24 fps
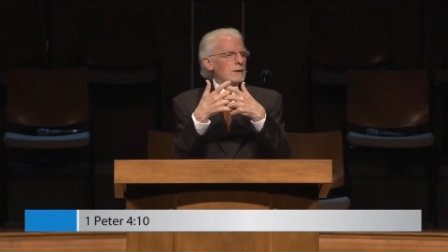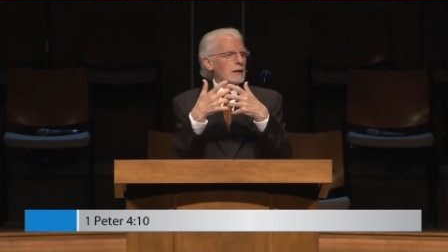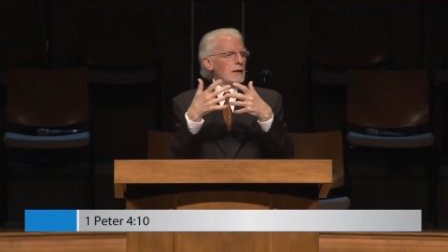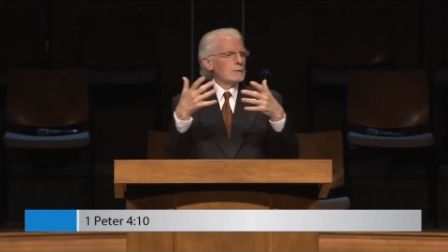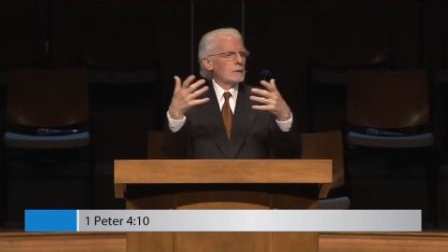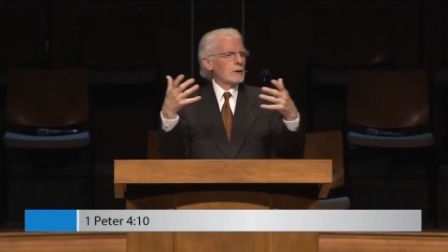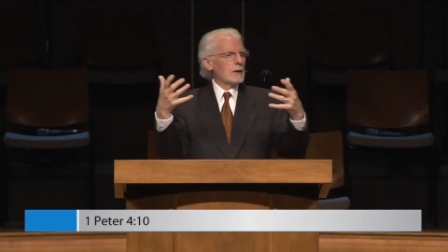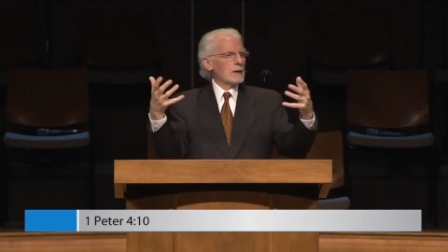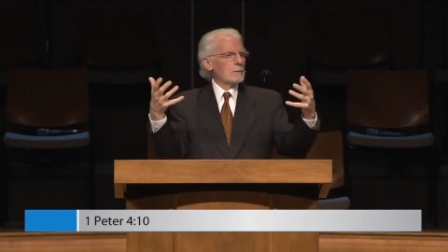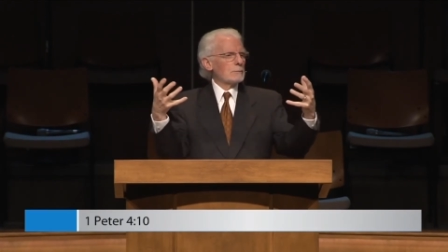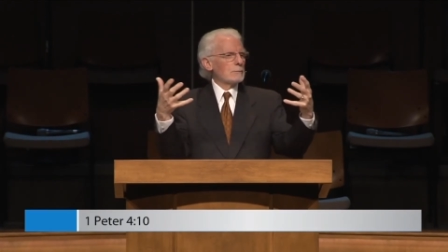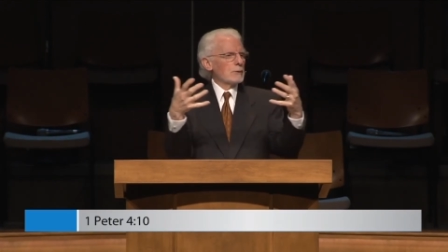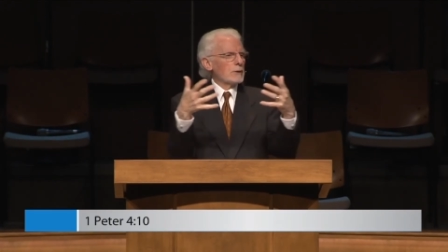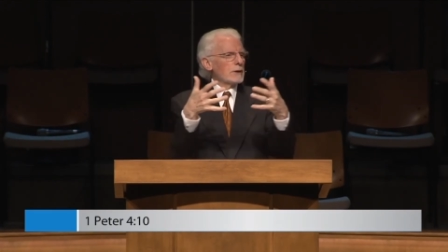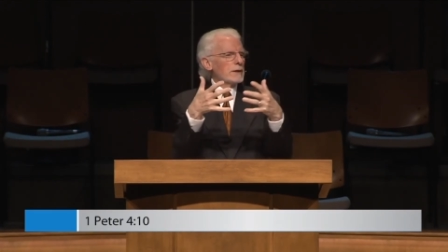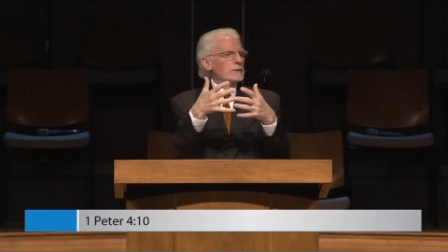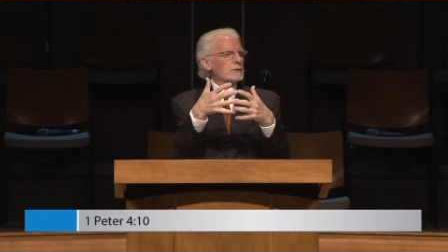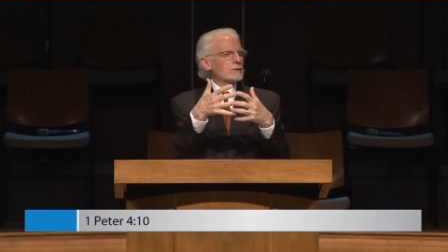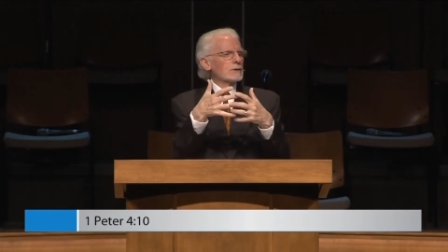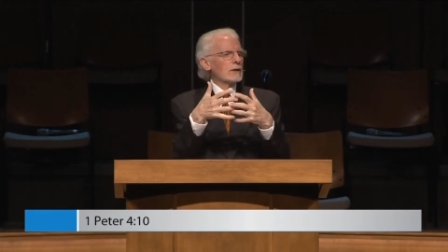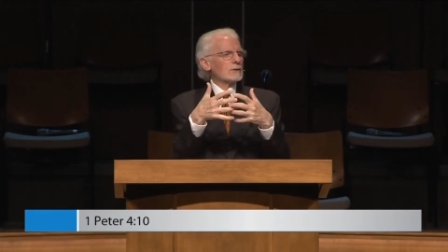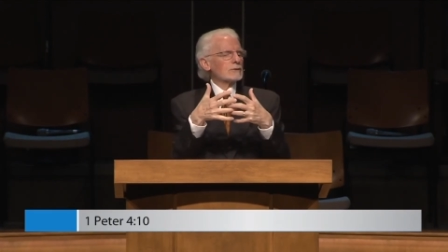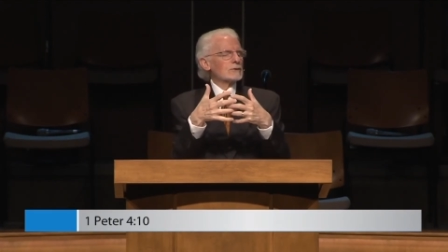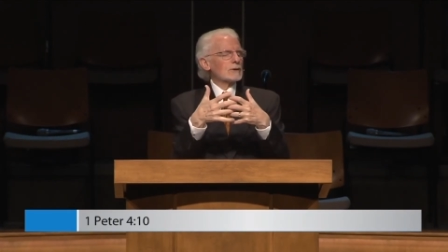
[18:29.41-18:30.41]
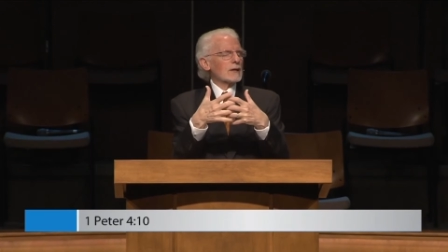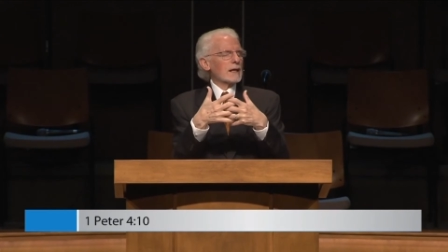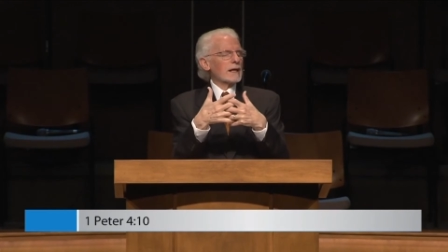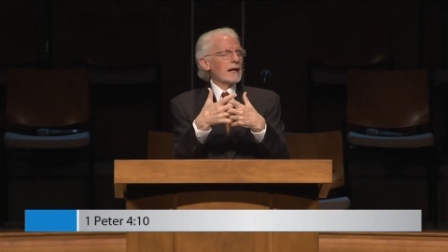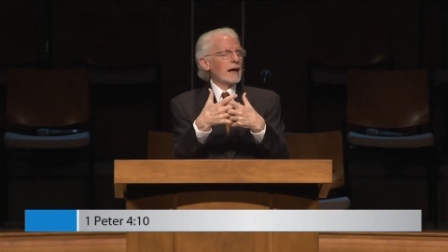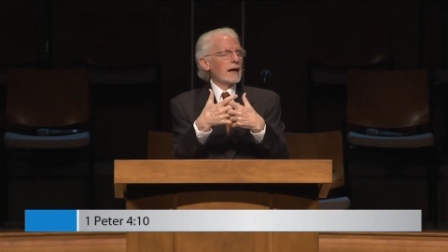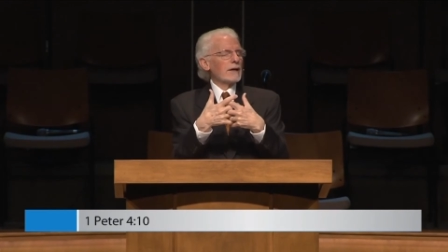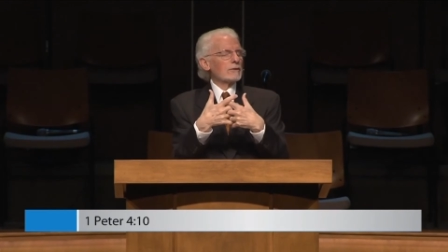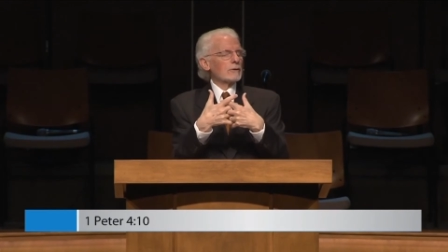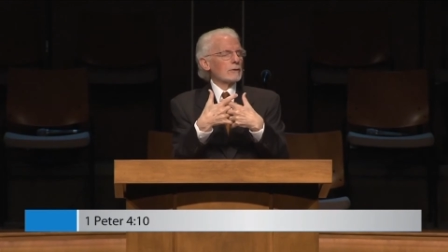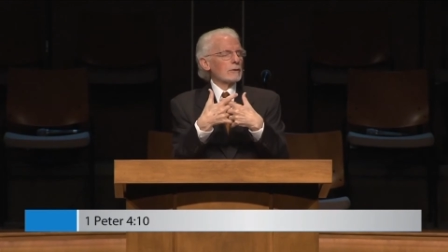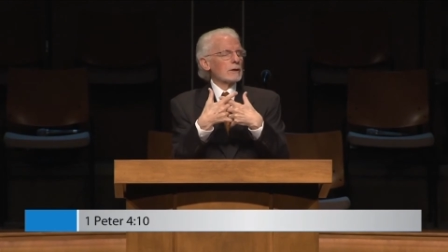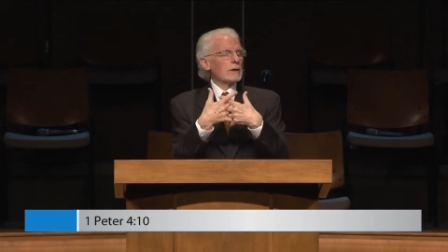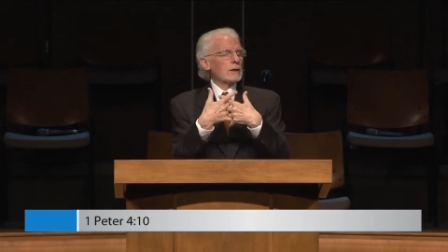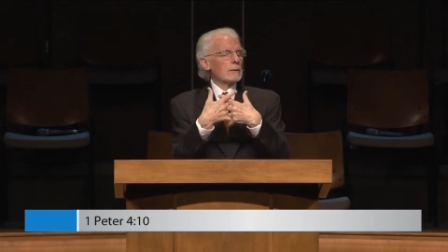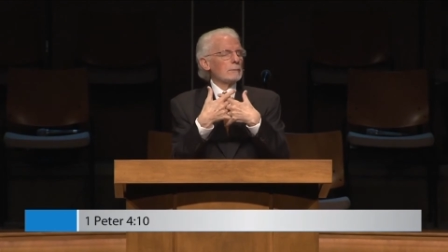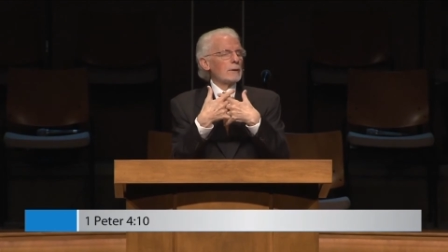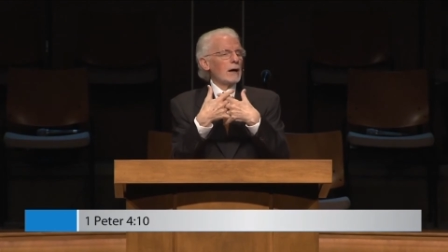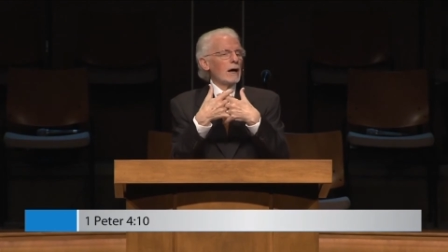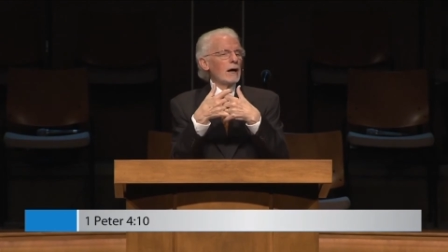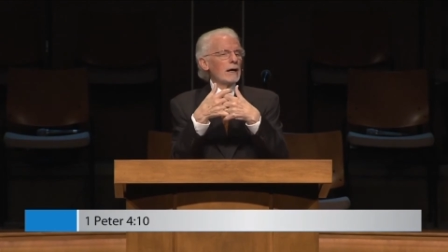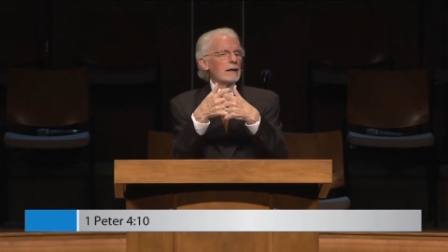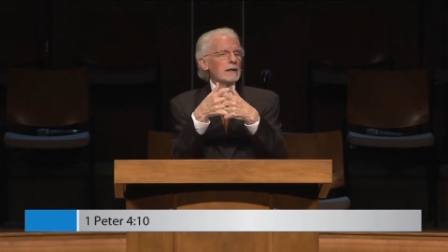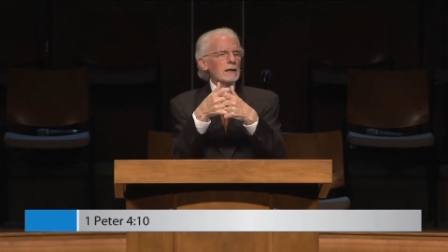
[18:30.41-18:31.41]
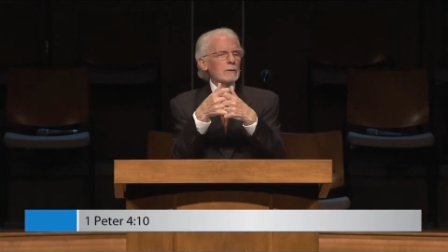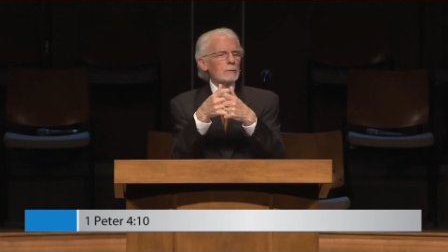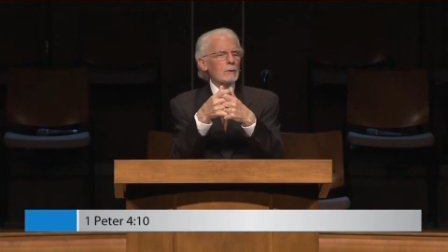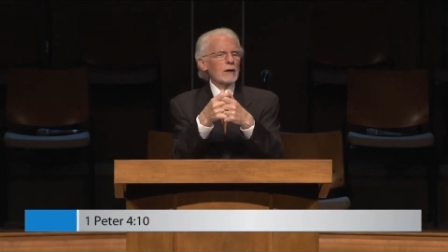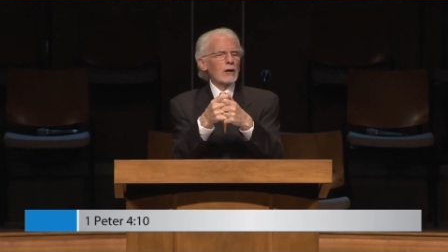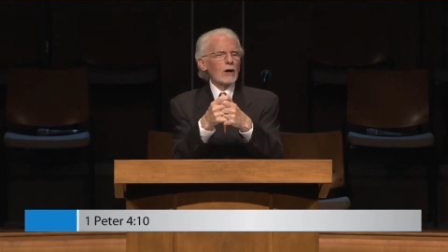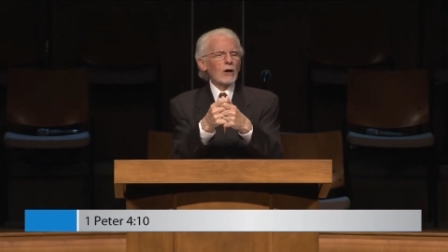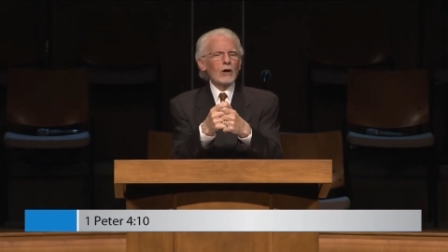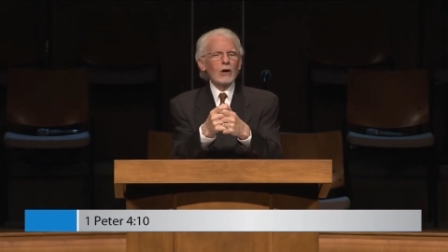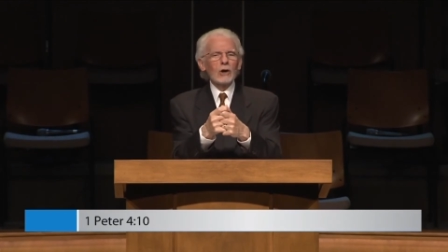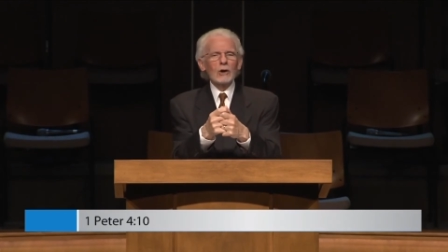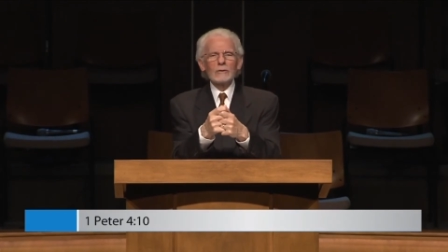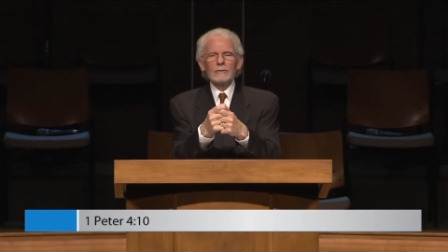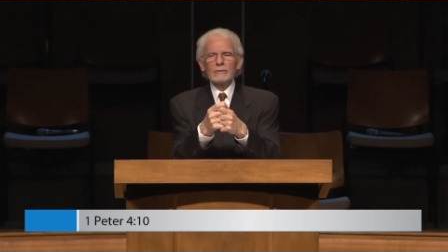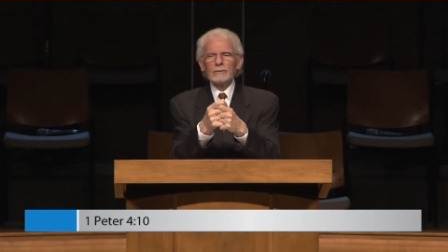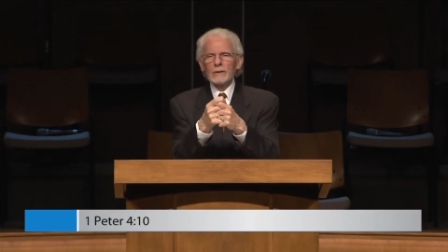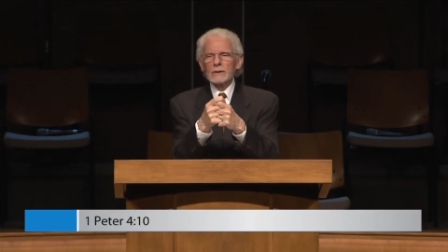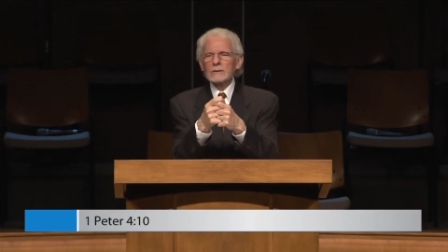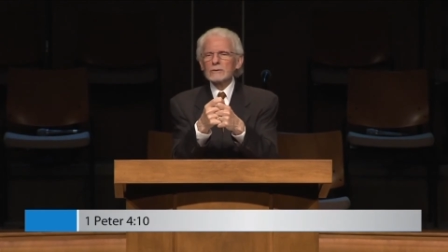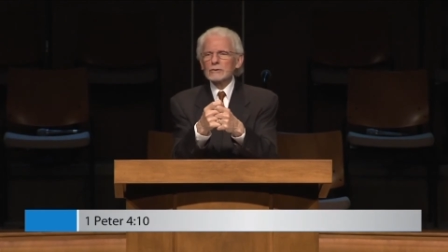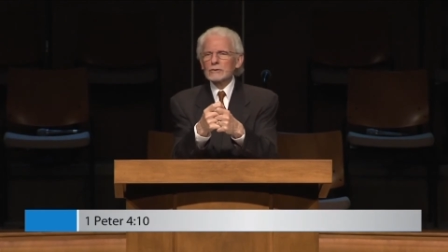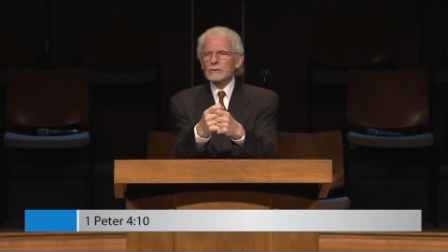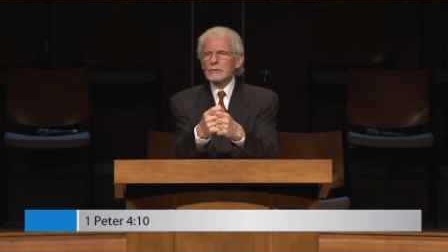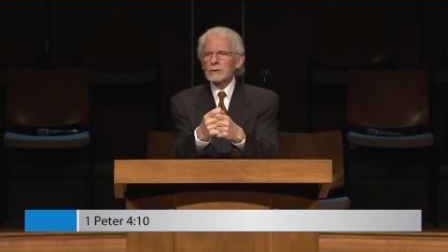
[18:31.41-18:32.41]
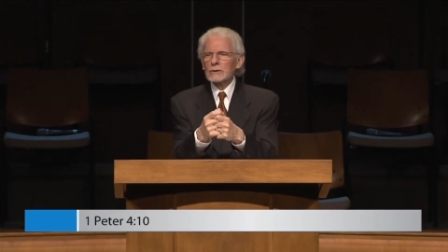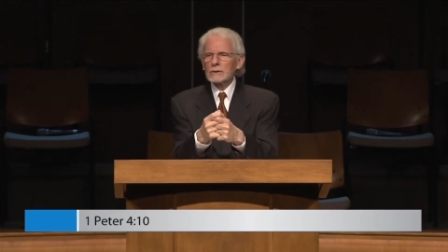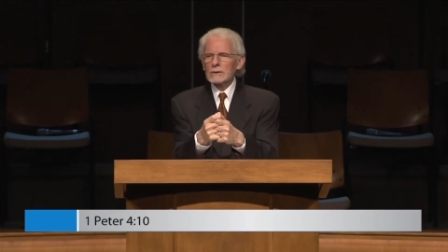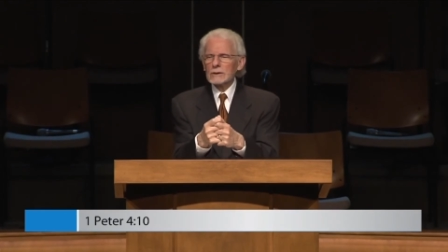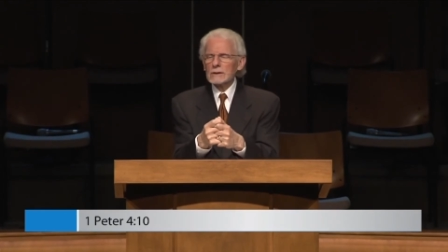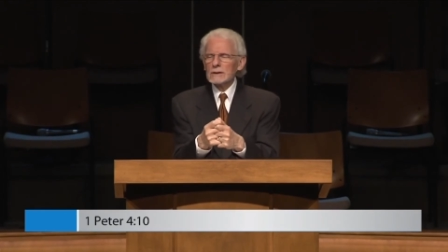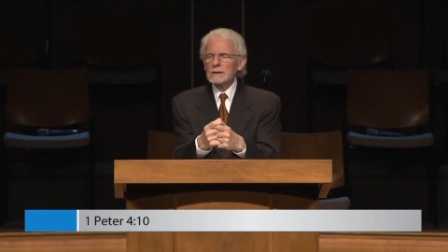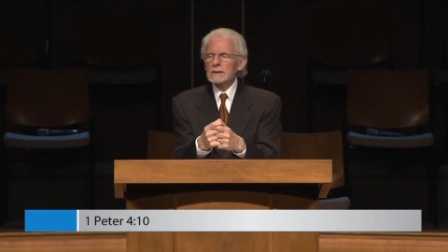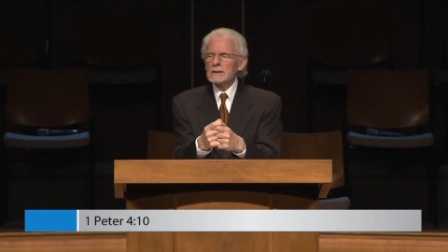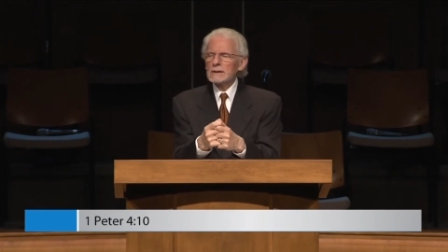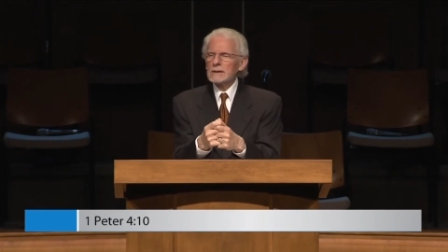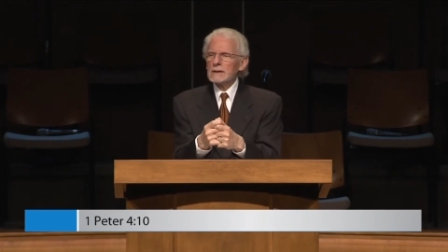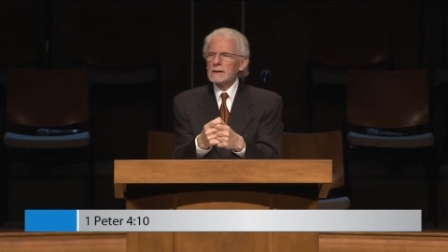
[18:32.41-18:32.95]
that when He brings us together in a body, we all function